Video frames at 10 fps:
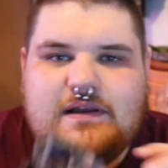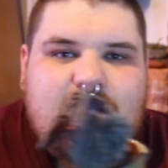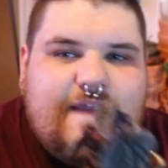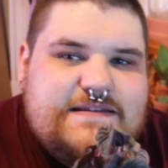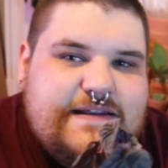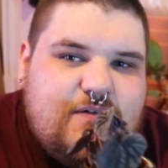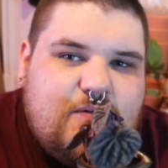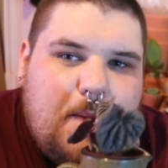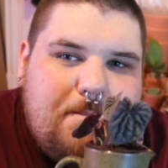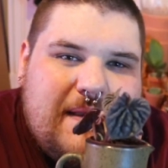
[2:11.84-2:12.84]
this
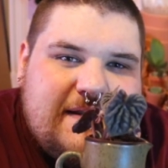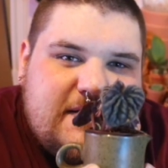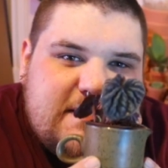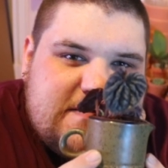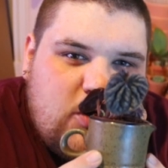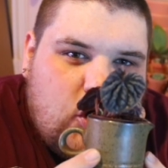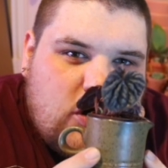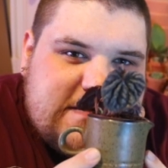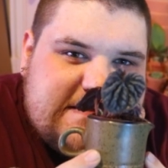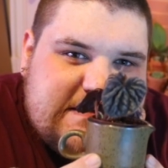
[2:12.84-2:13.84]
little mint
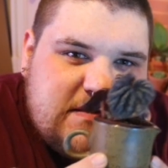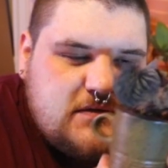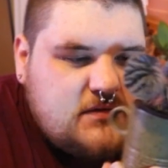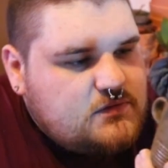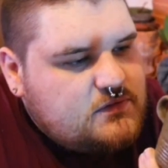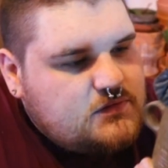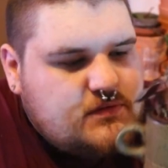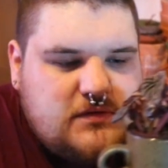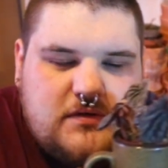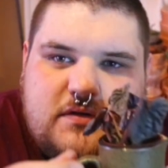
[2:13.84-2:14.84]
sauce
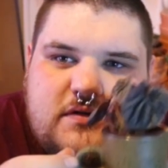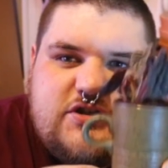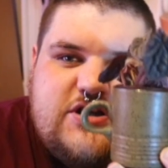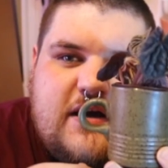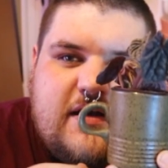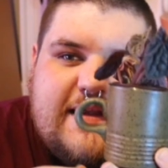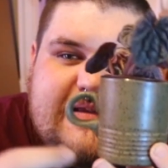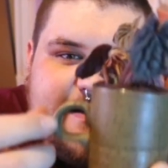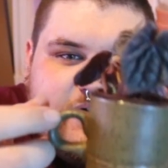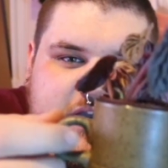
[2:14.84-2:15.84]
jug. It's a
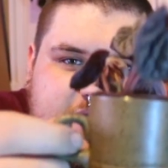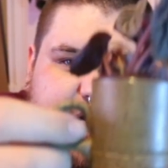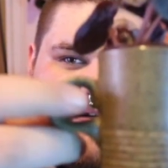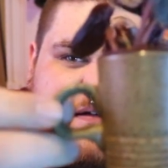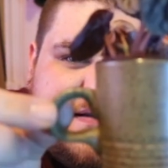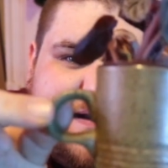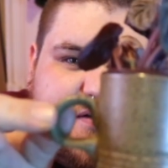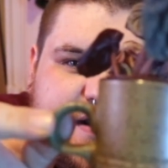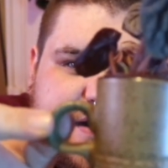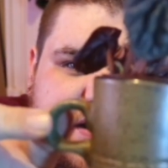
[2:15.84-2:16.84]
little jug, it's a little
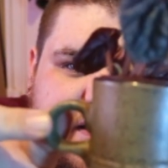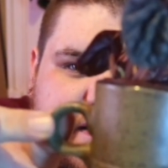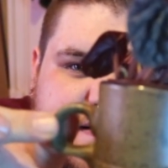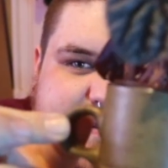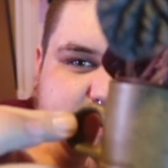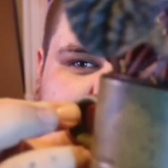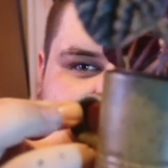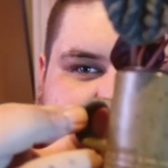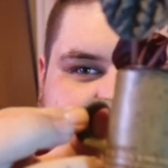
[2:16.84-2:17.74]
tiny jug, it's a little tiny